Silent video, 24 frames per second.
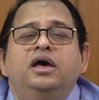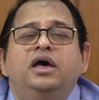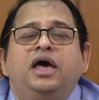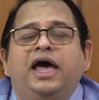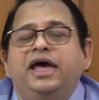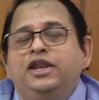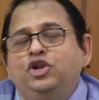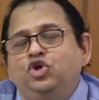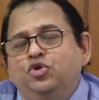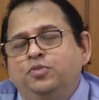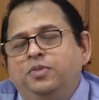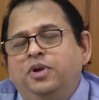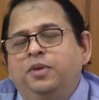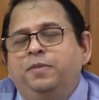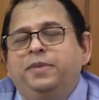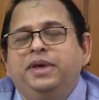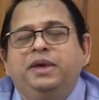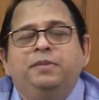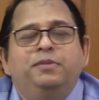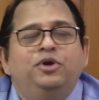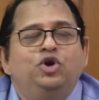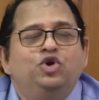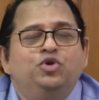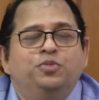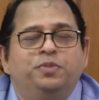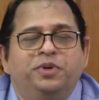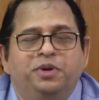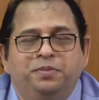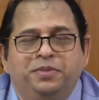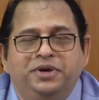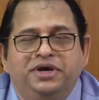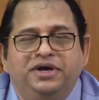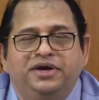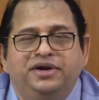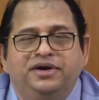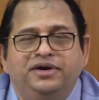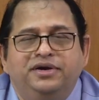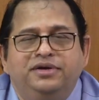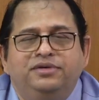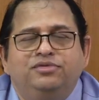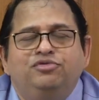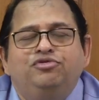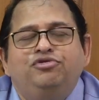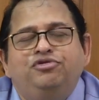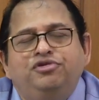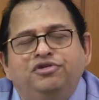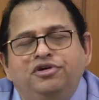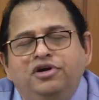and you will be able to prepare it.
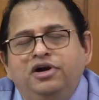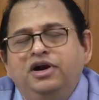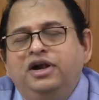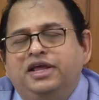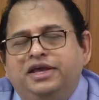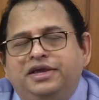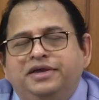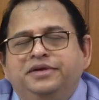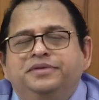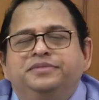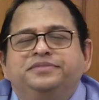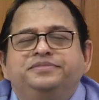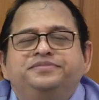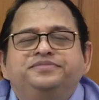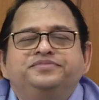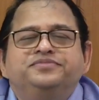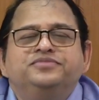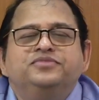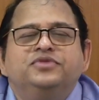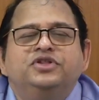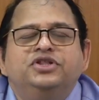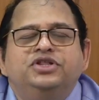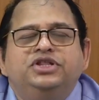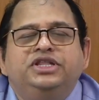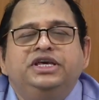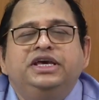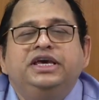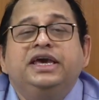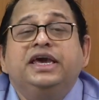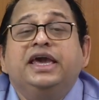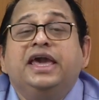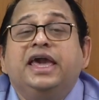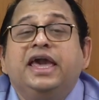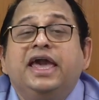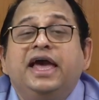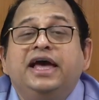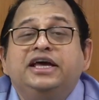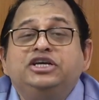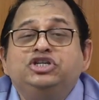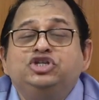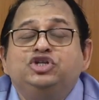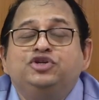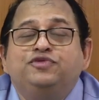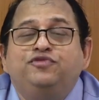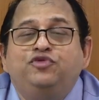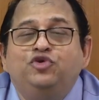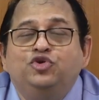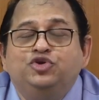Thirdly, the
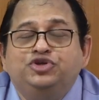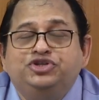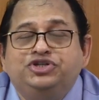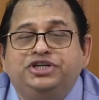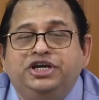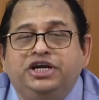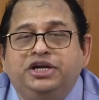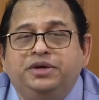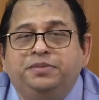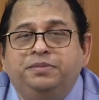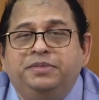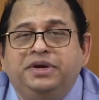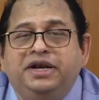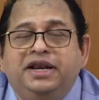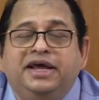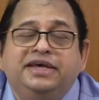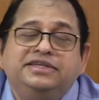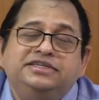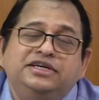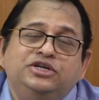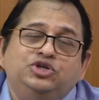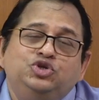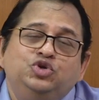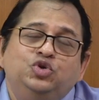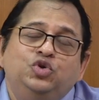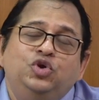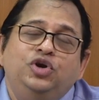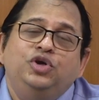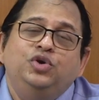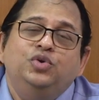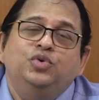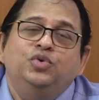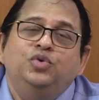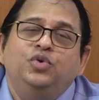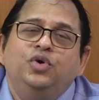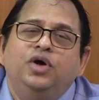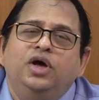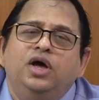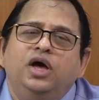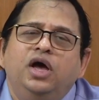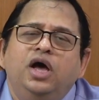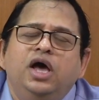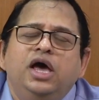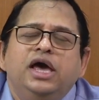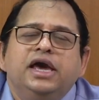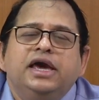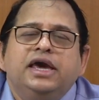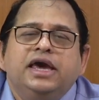cash flow statement. As I told you,
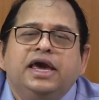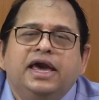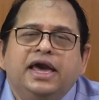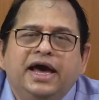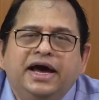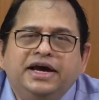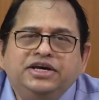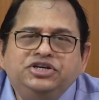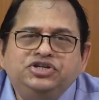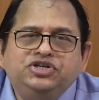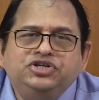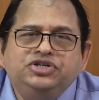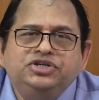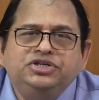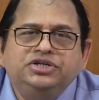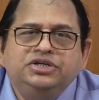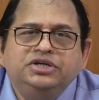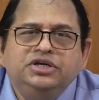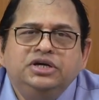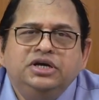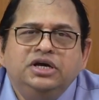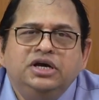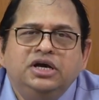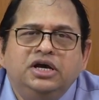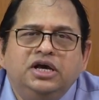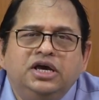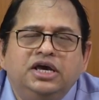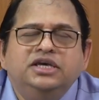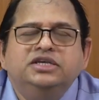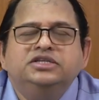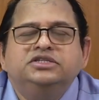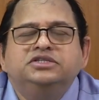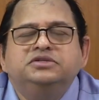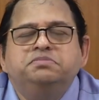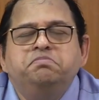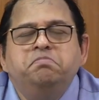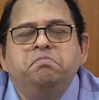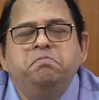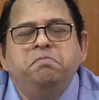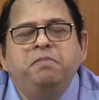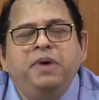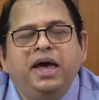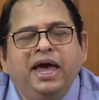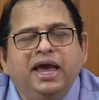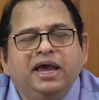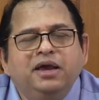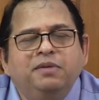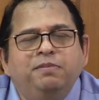cash is
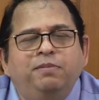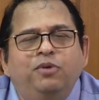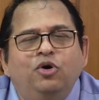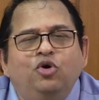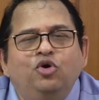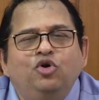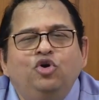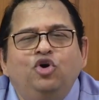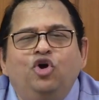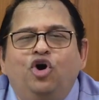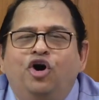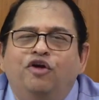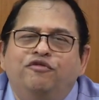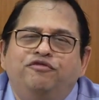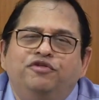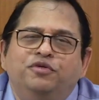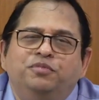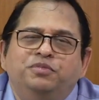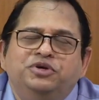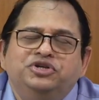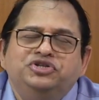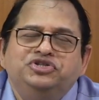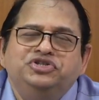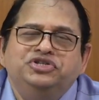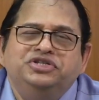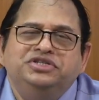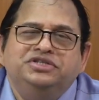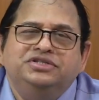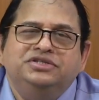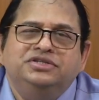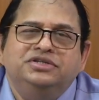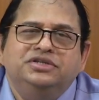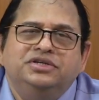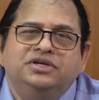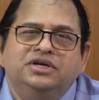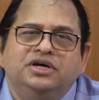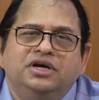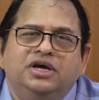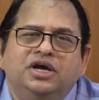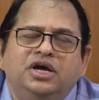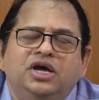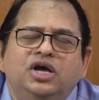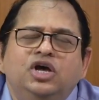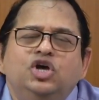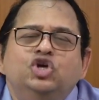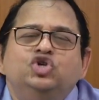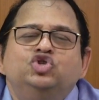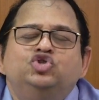backbone of a business.
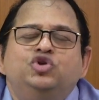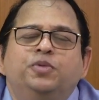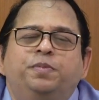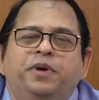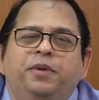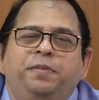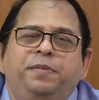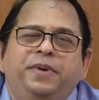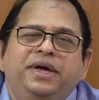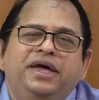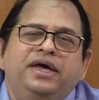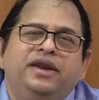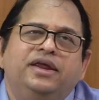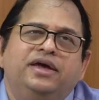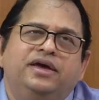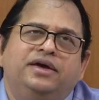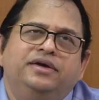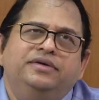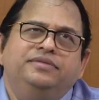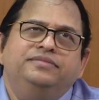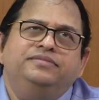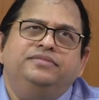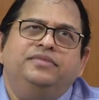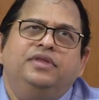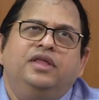So preparing